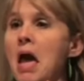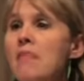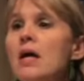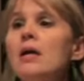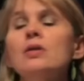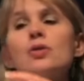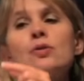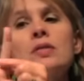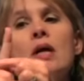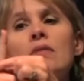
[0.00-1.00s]
and then it
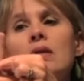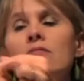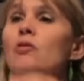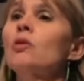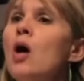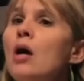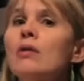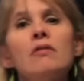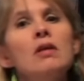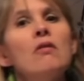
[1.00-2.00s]
turns out that for long,
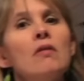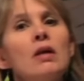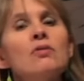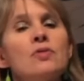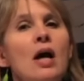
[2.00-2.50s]
thin thing, there's